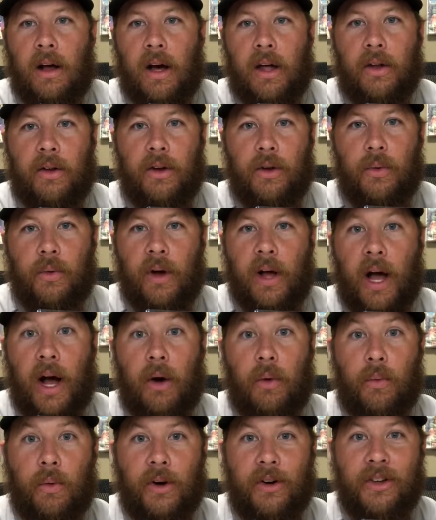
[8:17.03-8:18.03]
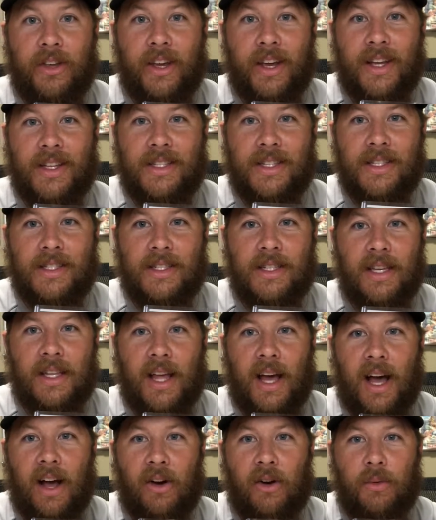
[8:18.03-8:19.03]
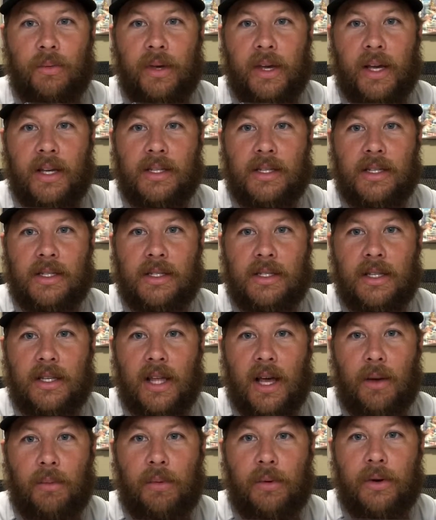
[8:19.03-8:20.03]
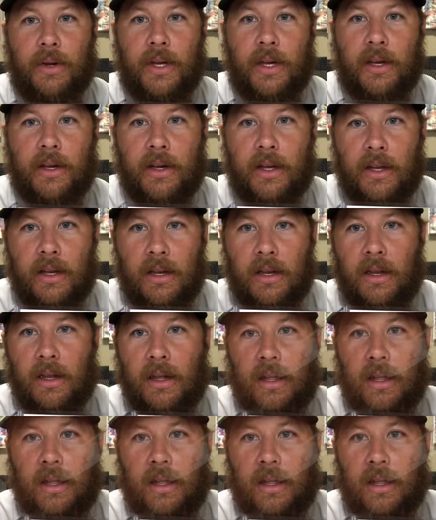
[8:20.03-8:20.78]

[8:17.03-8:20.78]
I don't know how well you guys can see that. I hope you guys can see that pretty good.